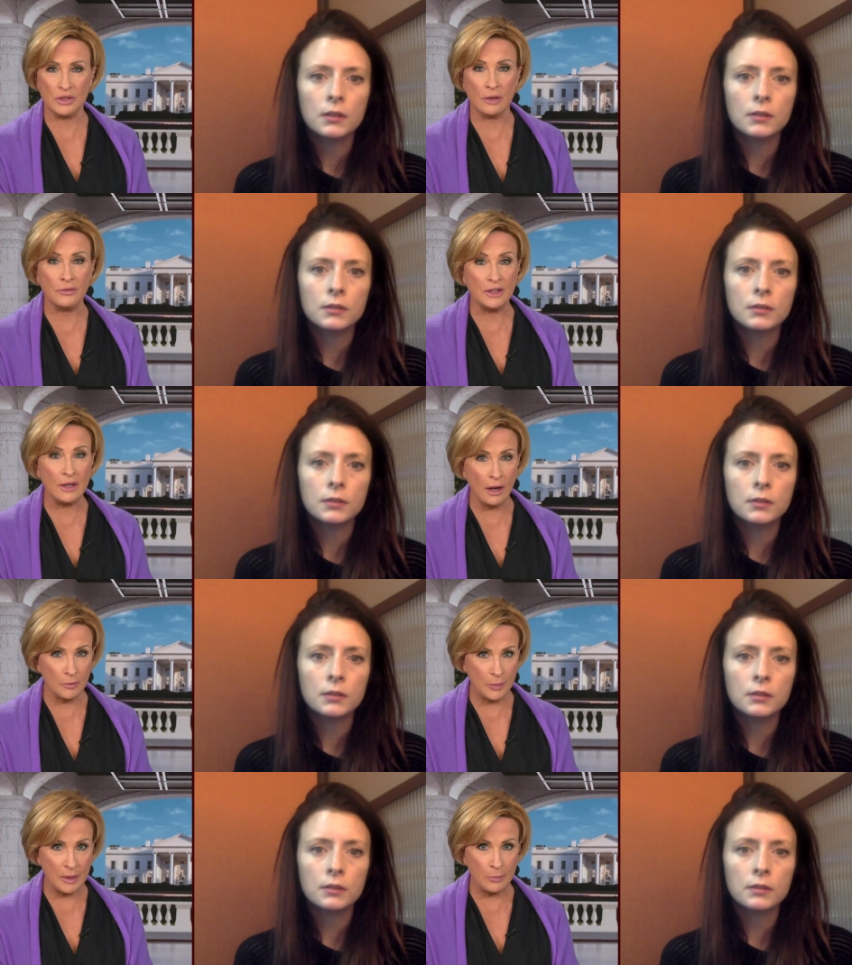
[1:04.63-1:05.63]
Speaker 1: of young
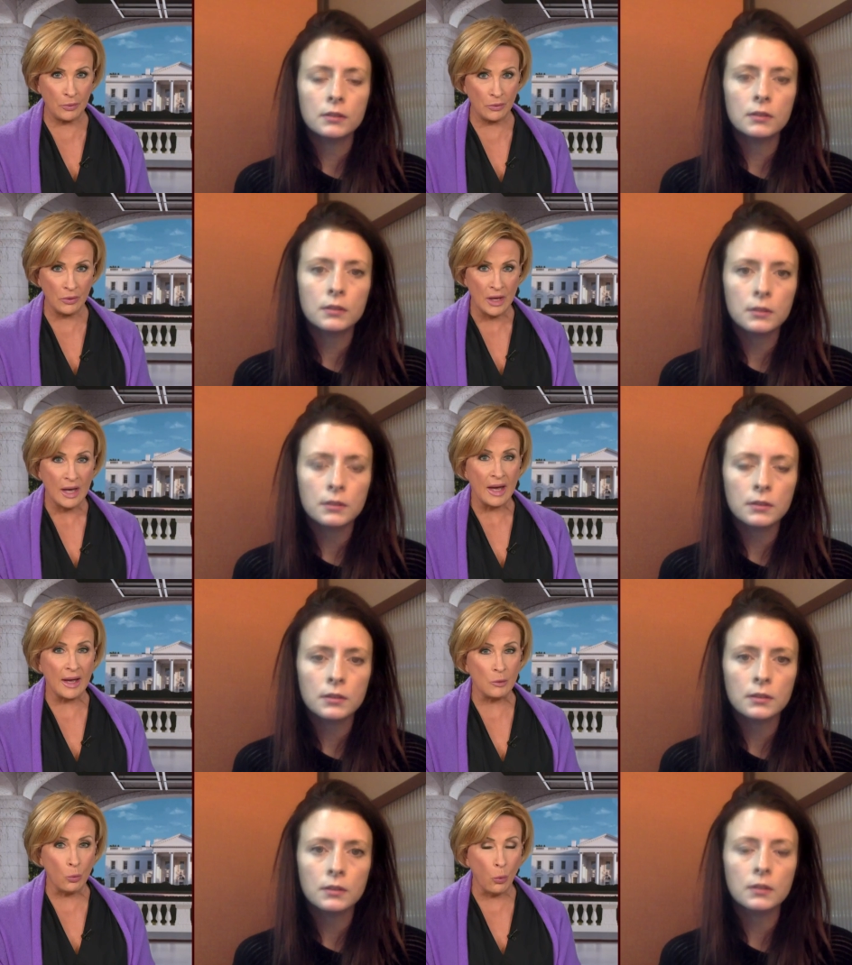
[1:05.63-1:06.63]
people
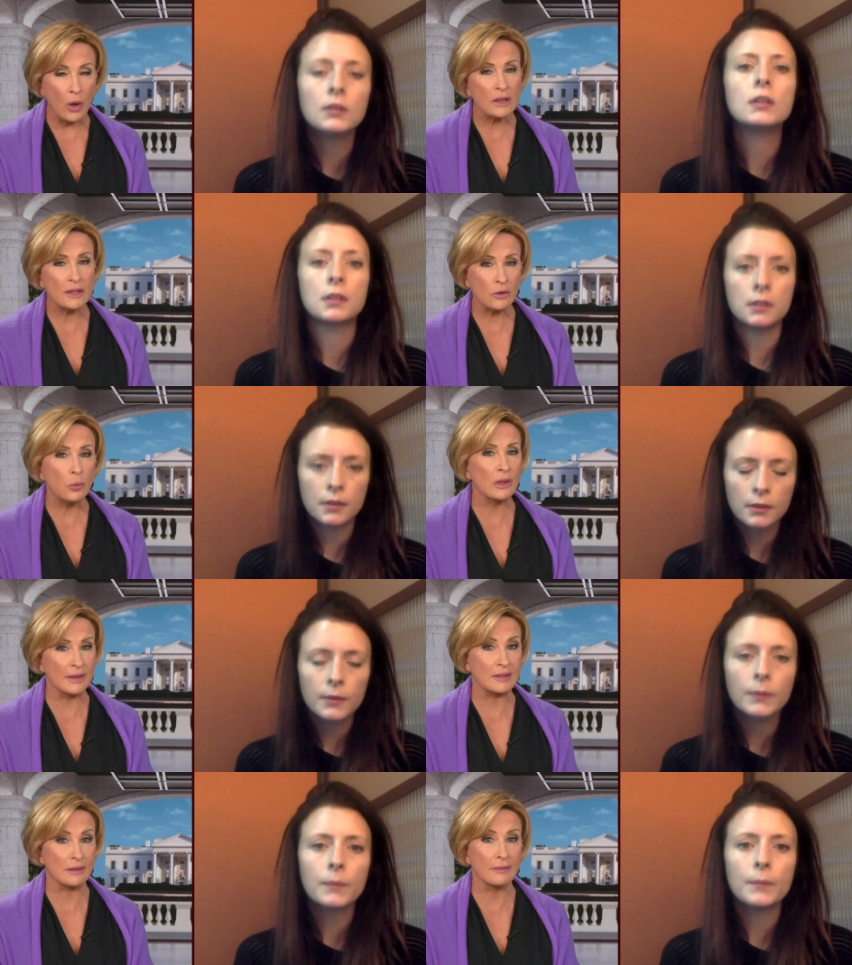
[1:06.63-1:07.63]
and what they're
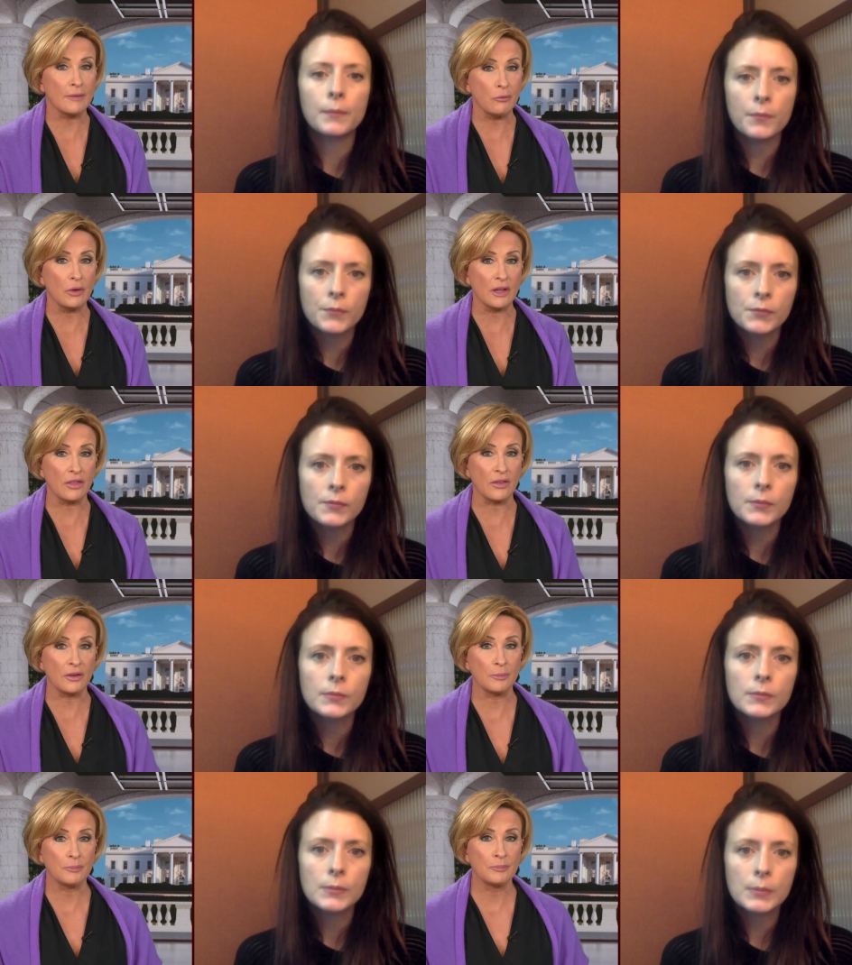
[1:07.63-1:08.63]
willing to live with.
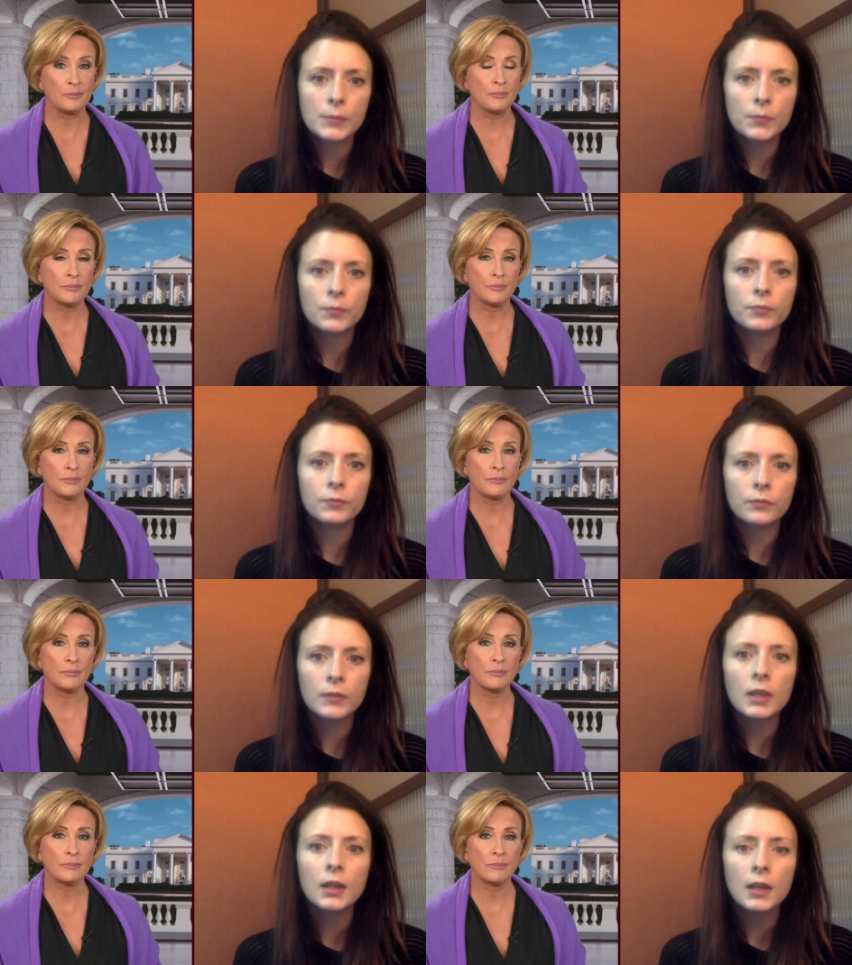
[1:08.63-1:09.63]

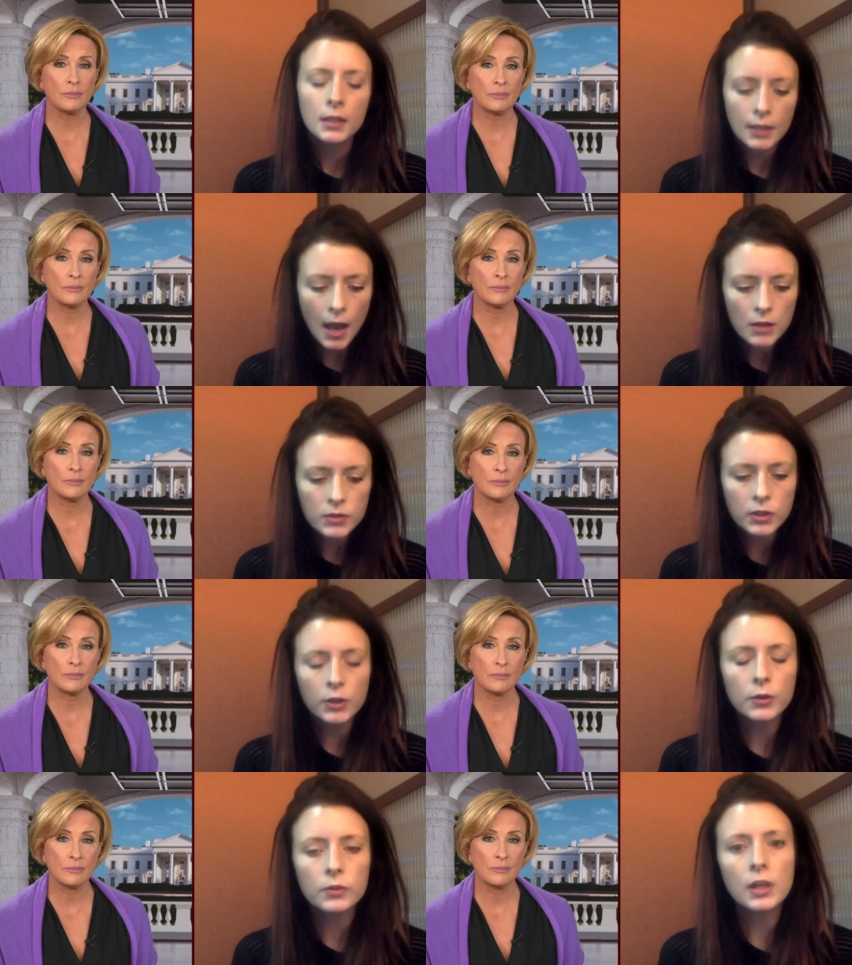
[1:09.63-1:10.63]
Yeah,
Speaker 2: so
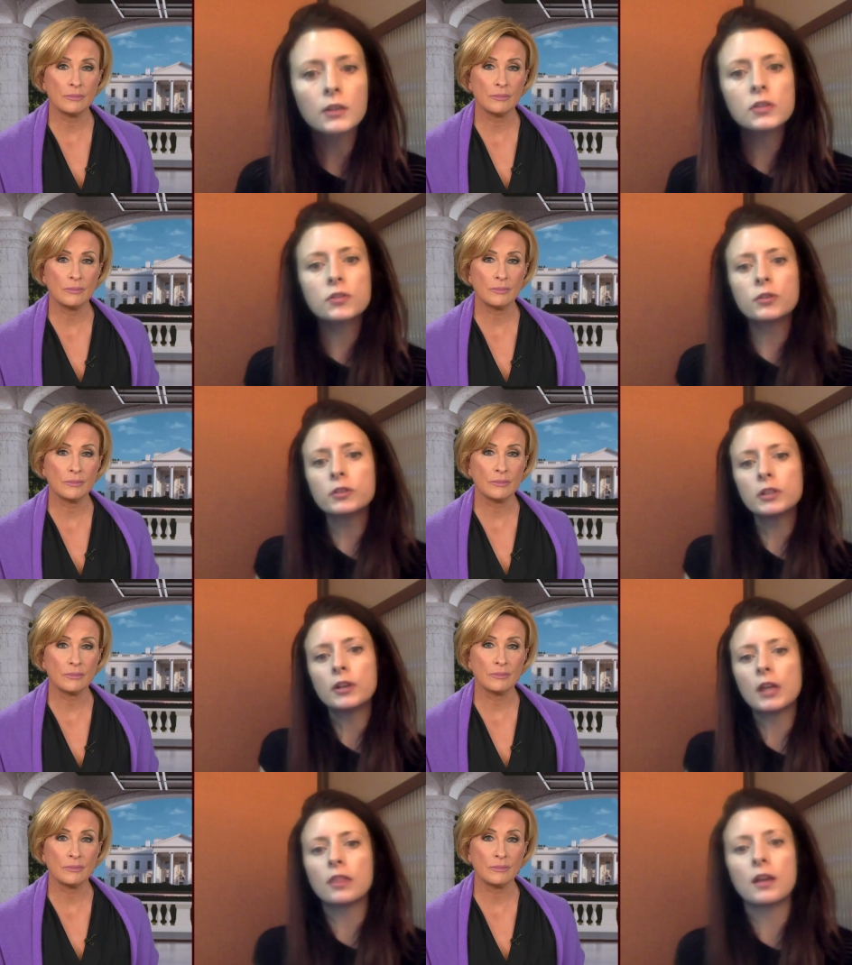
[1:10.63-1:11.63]
the
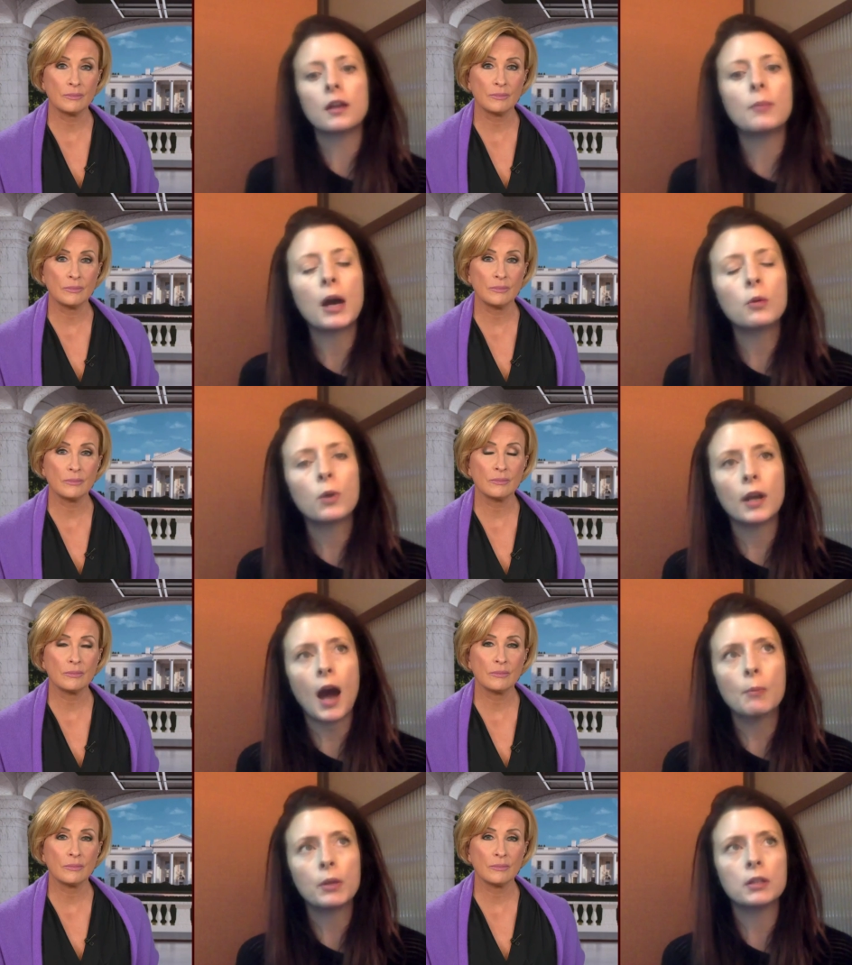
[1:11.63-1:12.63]
extraordinary thing about what
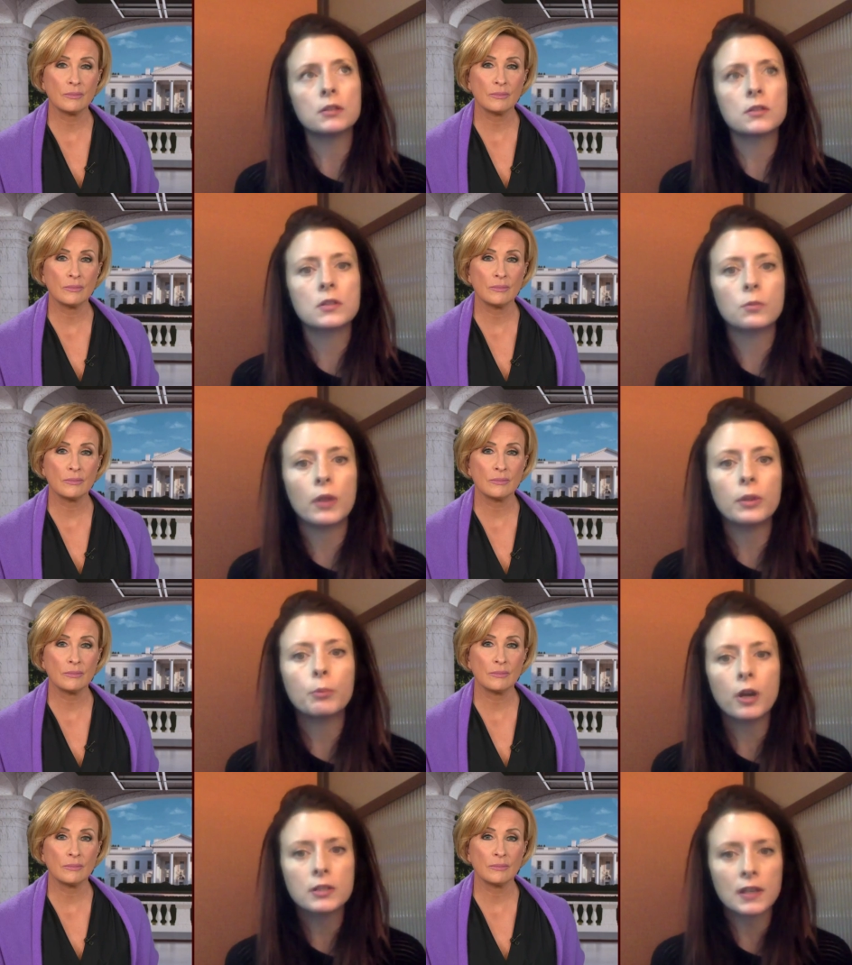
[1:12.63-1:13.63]
happened when the
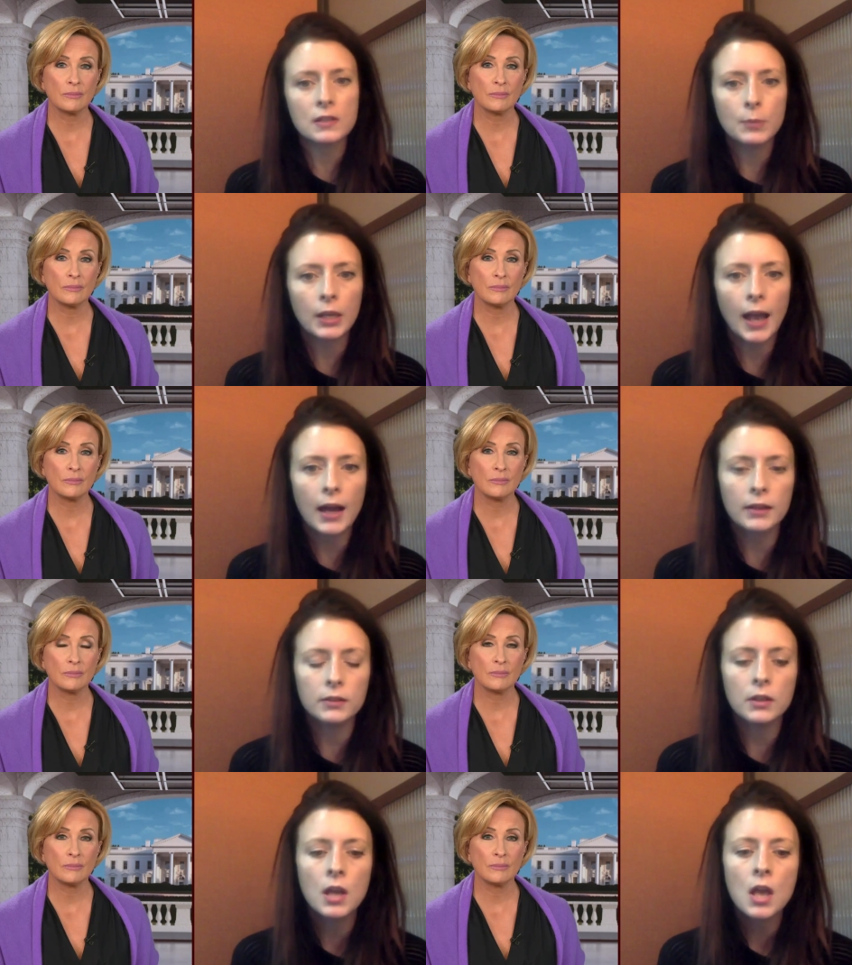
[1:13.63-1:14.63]
protests
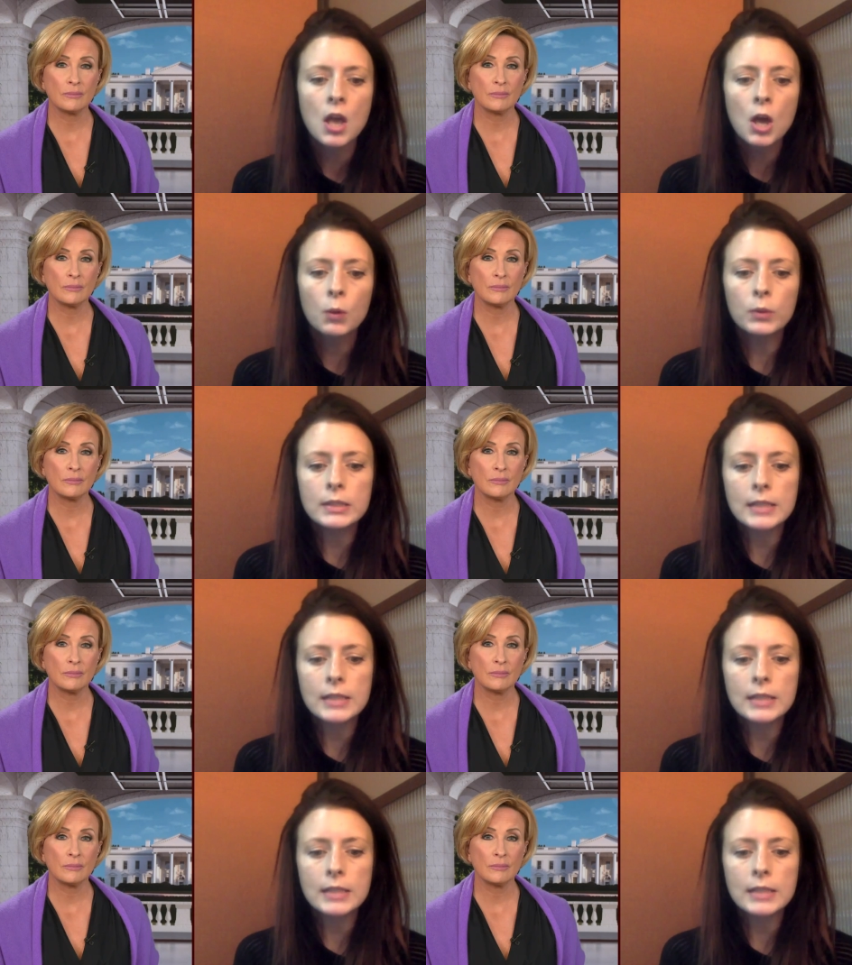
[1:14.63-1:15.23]
began was